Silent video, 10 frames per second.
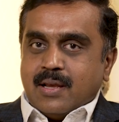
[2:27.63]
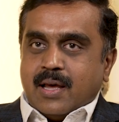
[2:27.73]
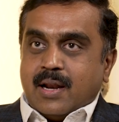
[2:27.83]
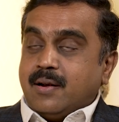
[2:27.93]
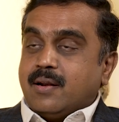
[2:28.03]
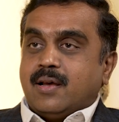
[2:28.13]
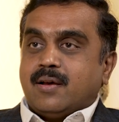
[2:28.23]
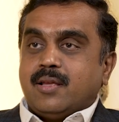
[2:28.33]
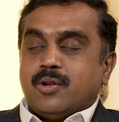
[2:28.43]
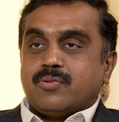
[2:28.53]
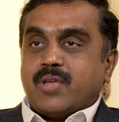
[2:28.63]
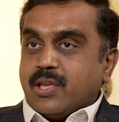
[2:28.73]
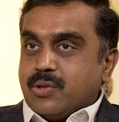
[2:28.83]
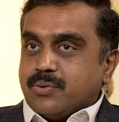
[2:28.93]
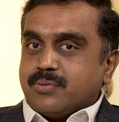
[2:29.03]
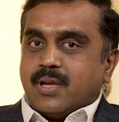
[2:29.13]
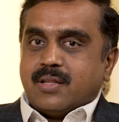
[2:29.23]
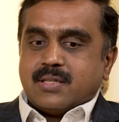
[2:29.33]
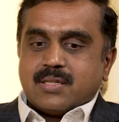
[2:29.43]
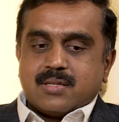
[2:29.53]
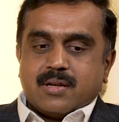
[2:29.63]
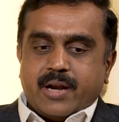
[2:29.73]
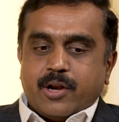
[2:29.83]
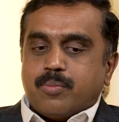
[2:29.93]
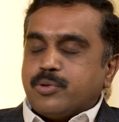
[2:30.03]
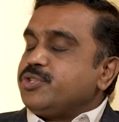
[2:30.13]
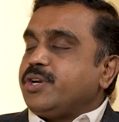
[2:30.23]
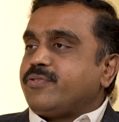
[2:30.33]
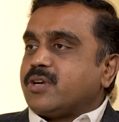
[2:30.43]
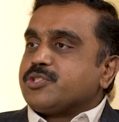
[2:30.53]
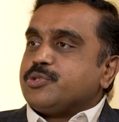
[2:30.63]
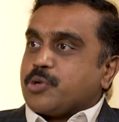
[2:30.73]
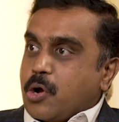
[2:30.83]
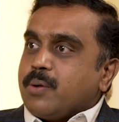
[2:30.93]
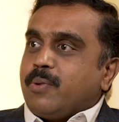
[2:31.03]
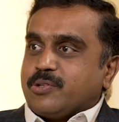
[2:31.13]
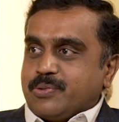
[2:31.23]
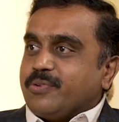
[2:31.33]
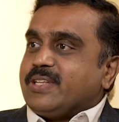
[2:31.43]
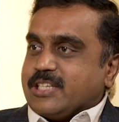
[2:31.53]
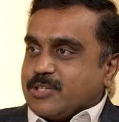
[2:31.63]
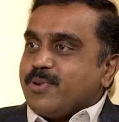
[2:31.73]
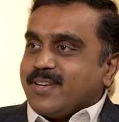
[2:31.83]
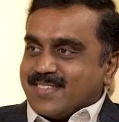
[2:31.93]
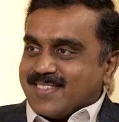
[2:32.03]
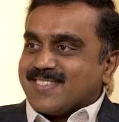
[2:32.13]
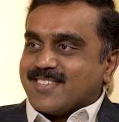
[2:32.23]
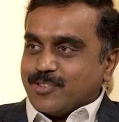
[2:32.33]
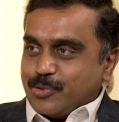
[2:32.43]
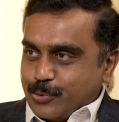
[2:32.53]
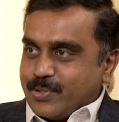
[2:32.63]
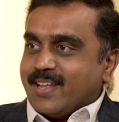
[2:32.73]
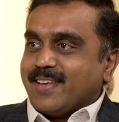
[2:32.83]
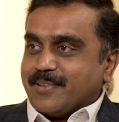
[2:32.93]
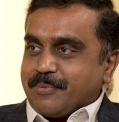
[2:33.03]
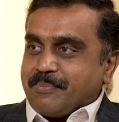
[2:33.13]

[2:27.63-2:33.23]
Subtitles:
And thank you. And this is a great opportunity for us to talk about some of these experiences through the day.